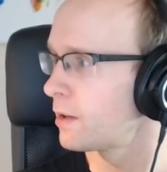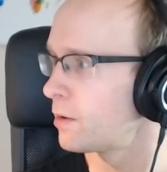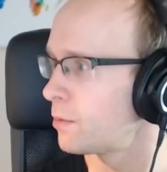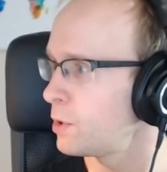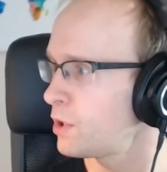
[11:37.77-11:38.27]

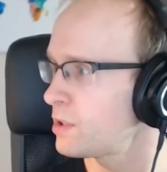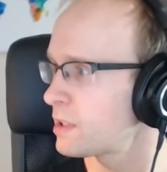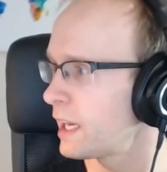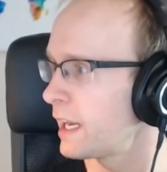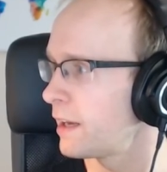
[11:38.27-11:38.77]
Would you
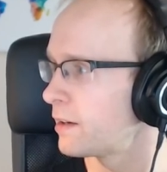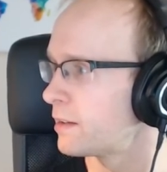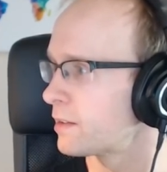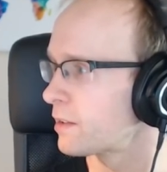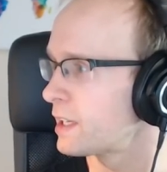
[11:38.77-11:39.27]
say,
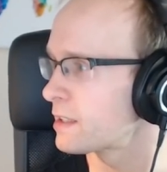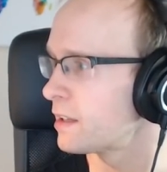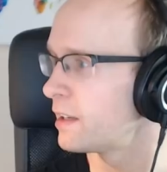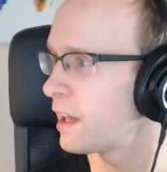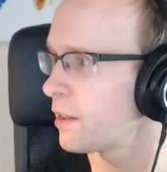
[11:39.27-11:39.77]
well, here's
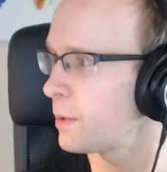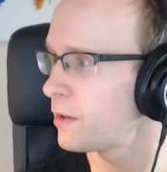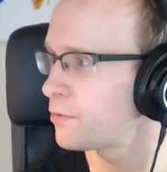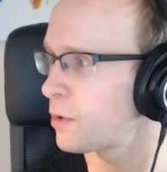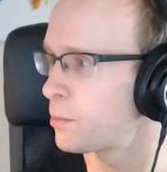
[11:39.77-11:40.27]
another one
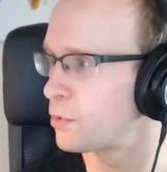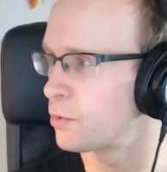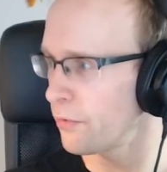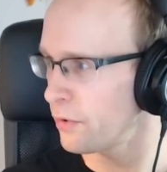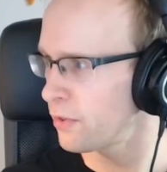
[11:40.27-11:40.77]
from
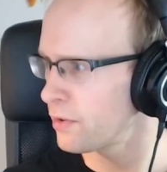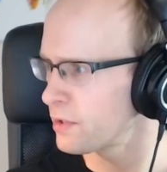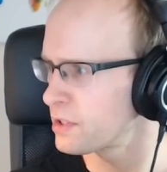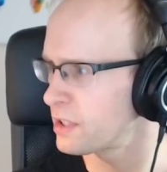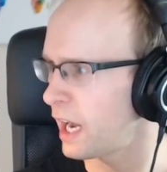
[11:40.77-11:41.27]
Griffith
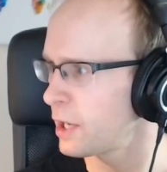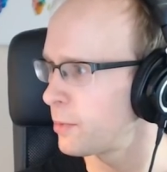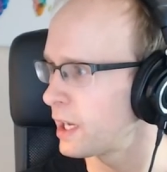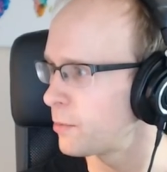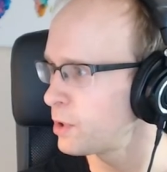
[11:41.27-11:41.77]

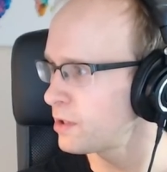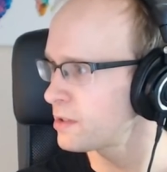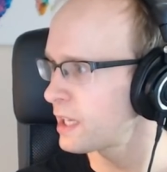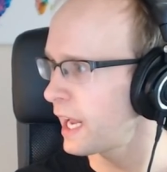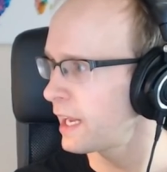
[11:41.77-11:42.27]
Skyware, would you
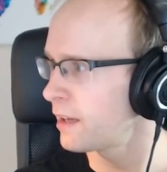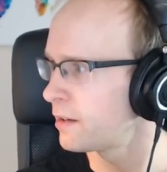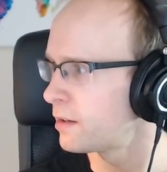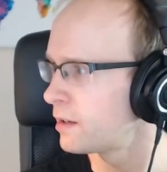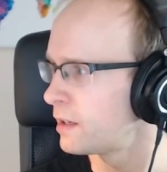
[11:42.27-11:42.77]
say
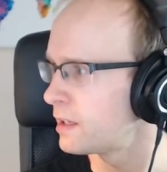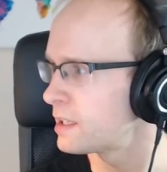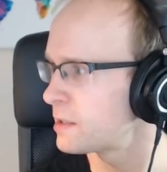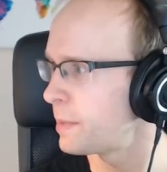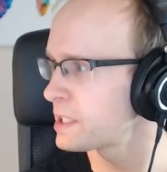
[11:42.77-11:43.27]
is
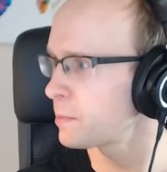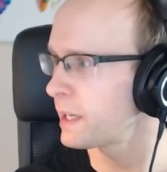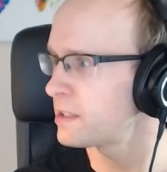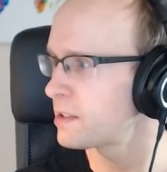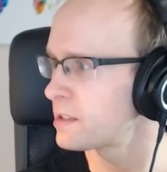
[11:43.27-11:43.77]
the best
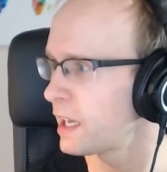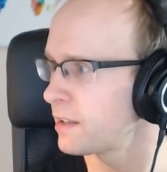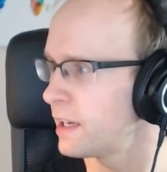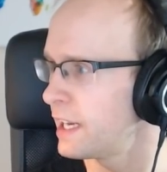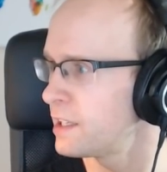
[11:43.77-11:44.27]
place to start
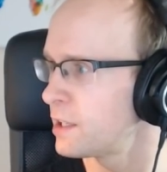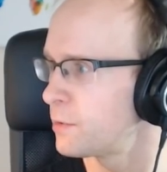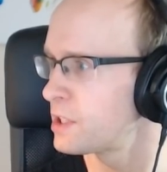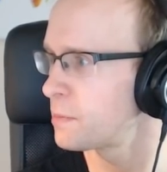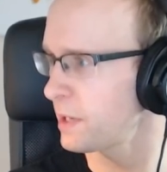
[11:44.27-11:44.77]
in editing
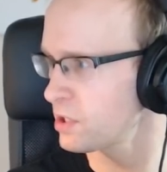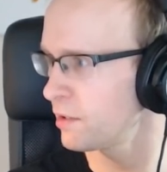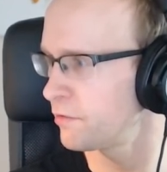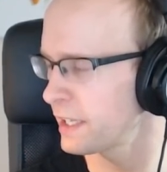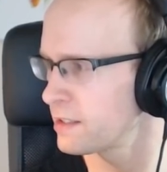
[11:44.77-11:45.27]
with special
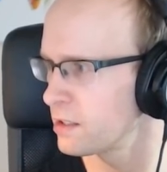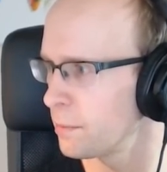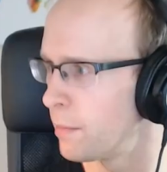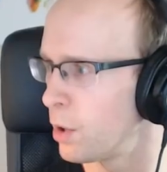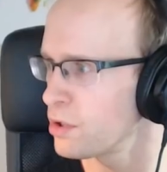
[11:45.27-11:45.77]
effects stop
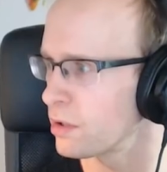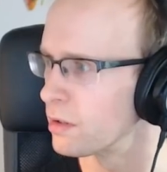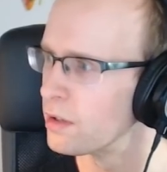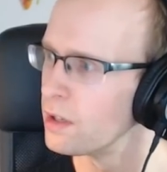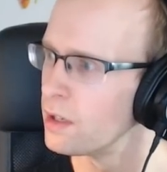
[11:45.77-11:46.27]

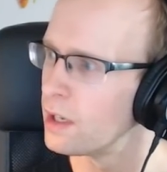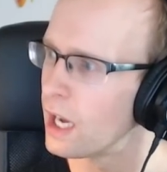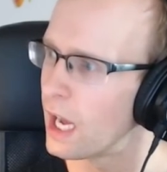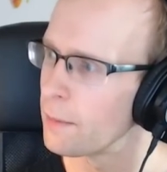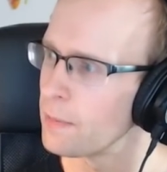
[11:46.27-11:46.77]
motion?
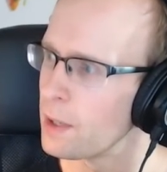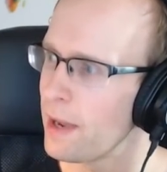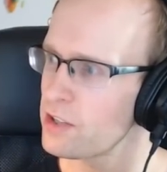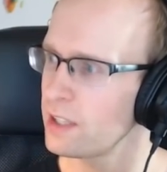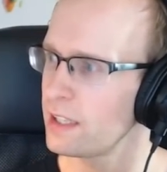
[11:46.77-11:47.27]
I'm
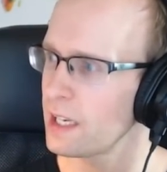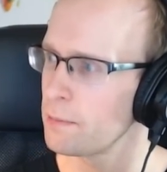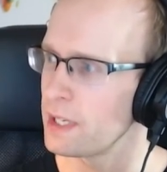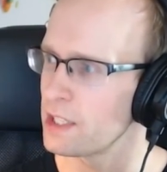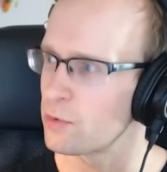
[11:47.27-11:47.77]
imagining that
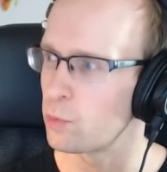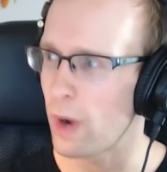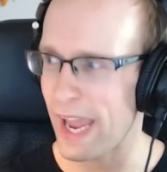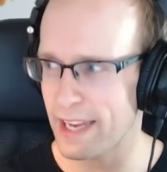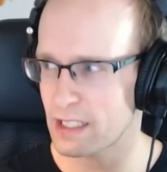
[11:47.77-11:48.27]
means
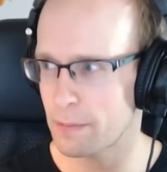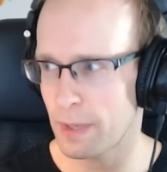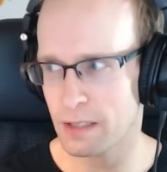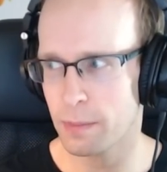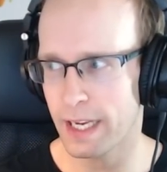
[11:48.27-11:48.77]
where is the
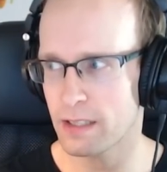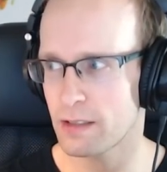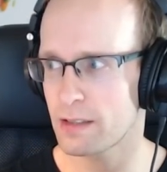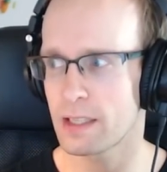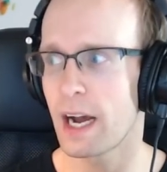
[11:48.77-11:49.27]
best place to
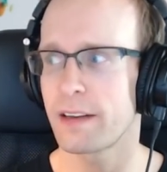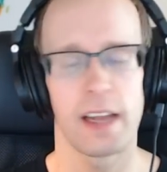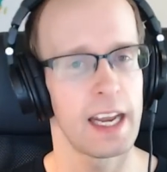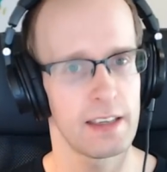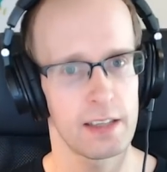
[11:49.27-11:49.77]
start
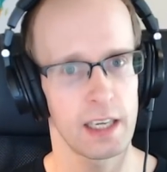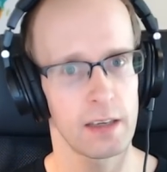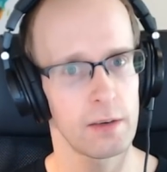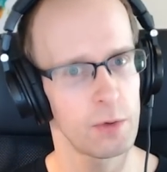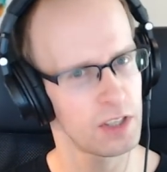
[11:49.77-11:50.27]

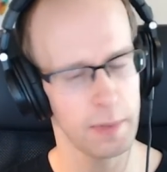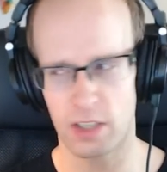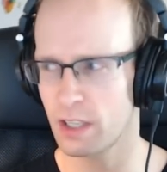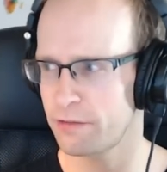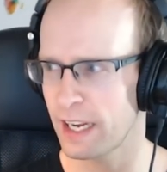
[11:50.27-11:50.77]
editing with
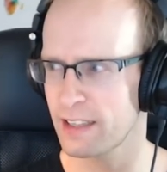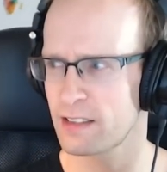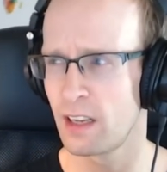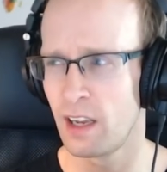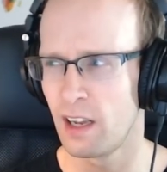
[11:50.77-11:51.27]
special effects.
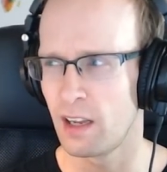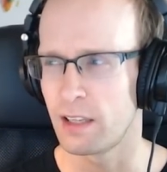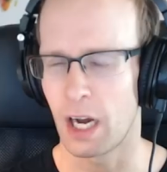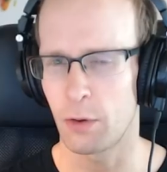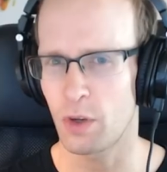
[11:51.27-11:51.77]

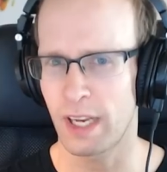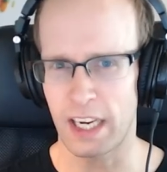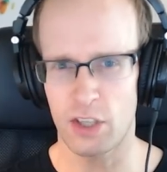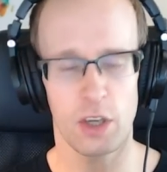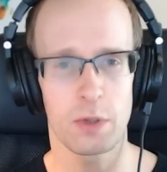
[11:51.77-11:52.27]
Now, you can
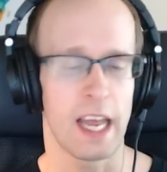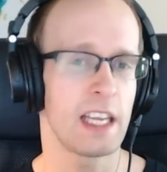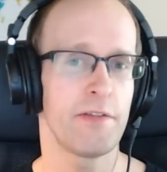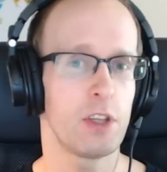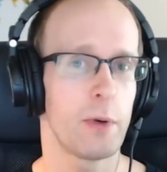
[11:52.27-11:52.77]
actually use
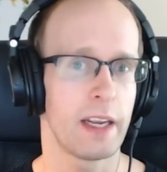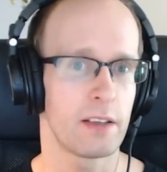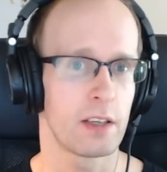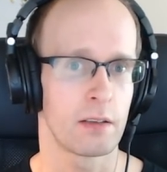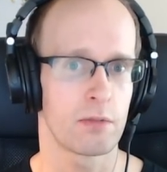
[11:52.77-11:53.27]
any video
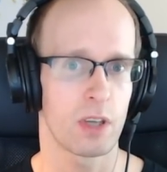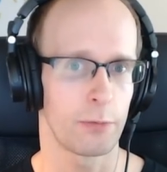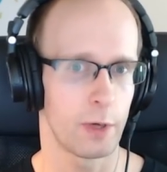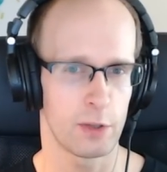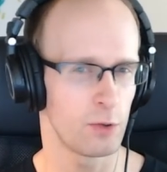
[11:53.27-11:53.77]
editing
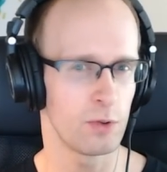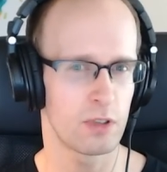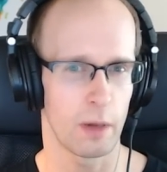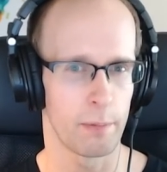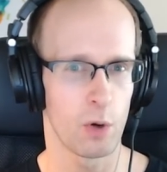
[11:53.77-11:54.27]
software to do
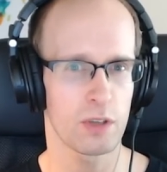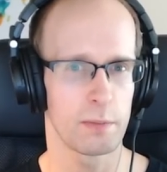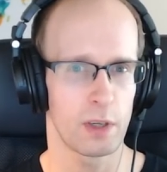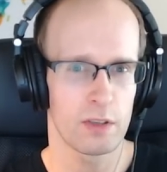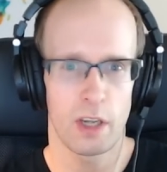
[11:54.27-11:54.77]
stop motion,
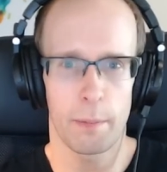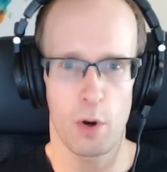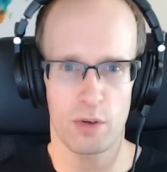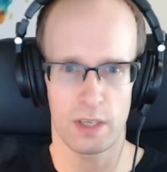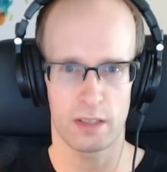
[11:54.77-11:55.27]
because stop
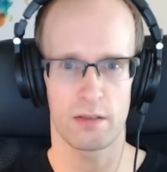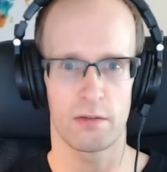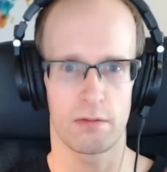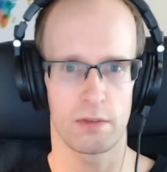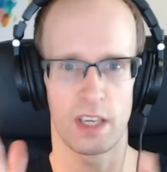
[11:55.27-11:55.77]
motion is,
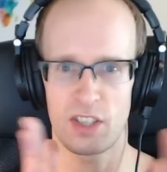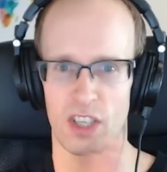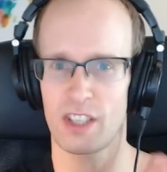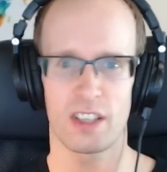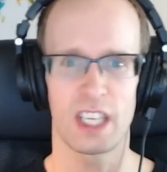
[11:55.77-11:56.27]
it's
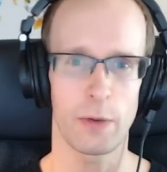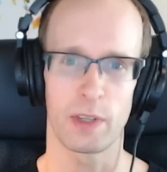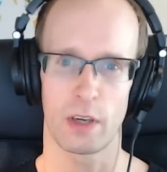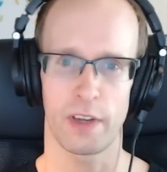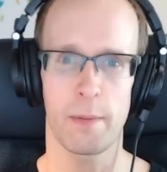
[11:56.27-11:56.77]
just a
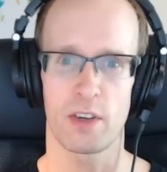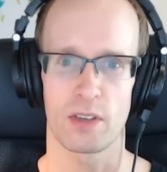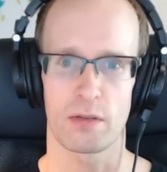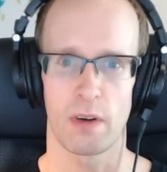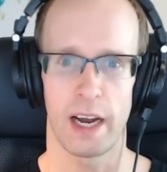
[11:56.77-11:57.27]
sequence of
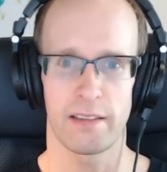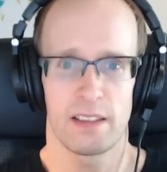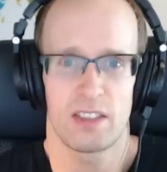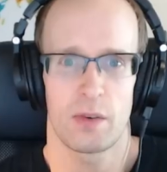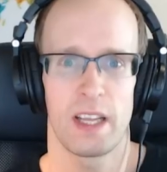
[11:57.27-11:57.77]
images, right?
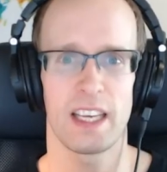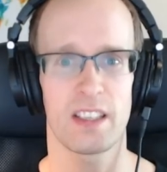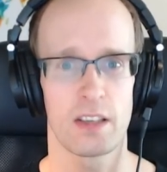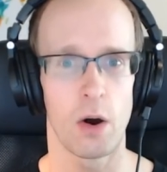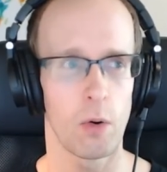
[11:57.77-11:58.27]
So there is
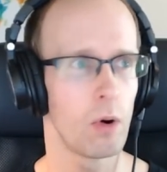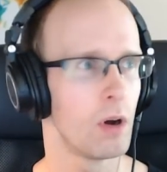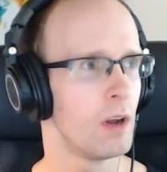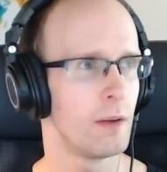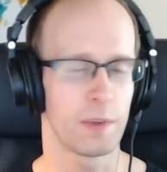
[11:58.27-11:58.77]
no,
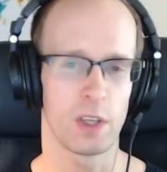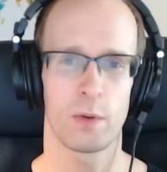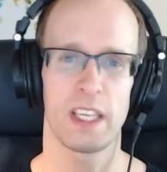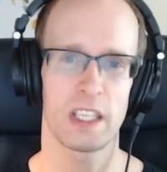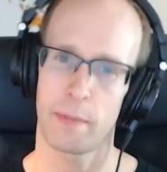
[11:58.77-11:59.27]
you don't
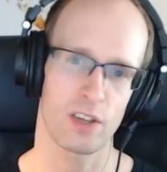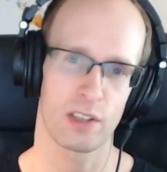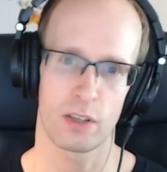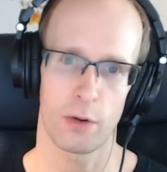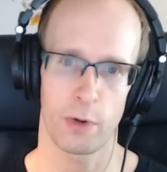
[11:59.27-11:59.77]
need special
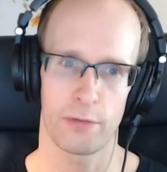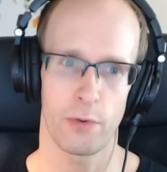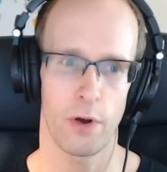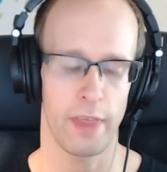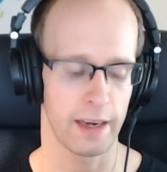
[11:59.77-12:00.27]
software
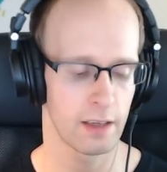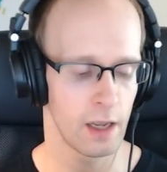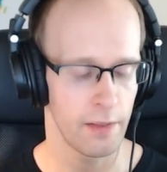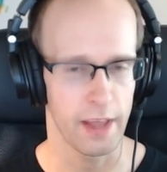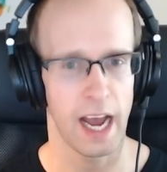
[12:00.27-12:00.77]
for that.
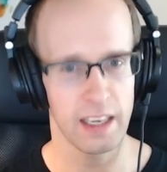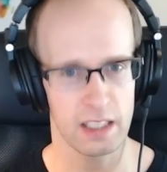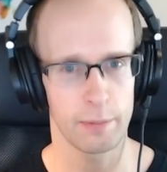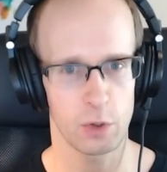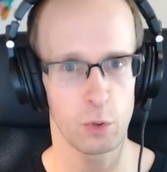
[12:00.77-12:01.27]
There are
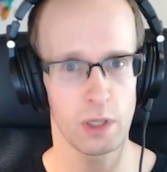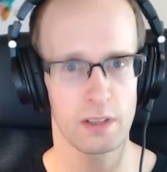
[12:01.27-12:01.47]
some tools